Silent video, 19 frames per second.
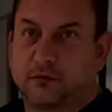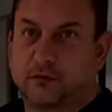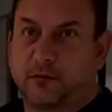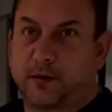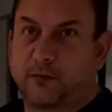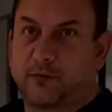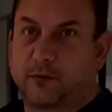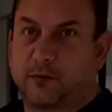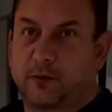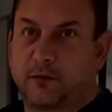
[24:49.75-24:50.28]

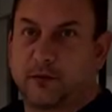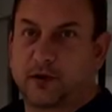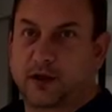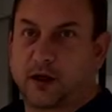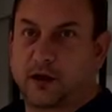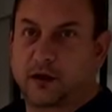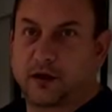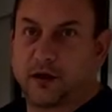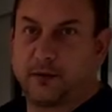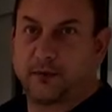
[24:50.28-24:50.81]
Remember we were
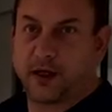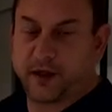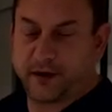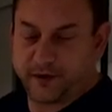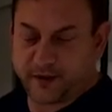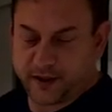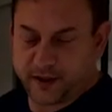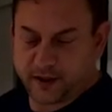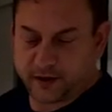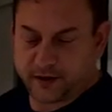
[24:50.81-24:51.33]
talking
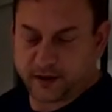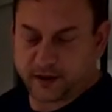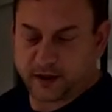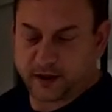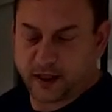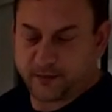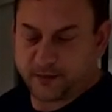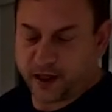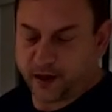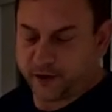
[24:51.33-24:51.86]
about these that
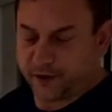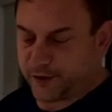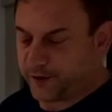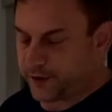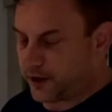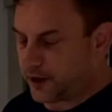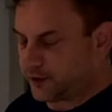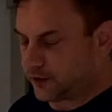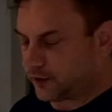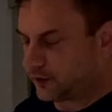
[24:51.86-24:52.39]
came out of the
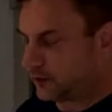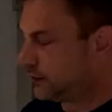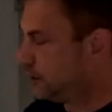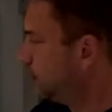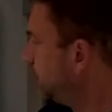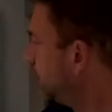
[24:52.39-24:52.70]
dresser?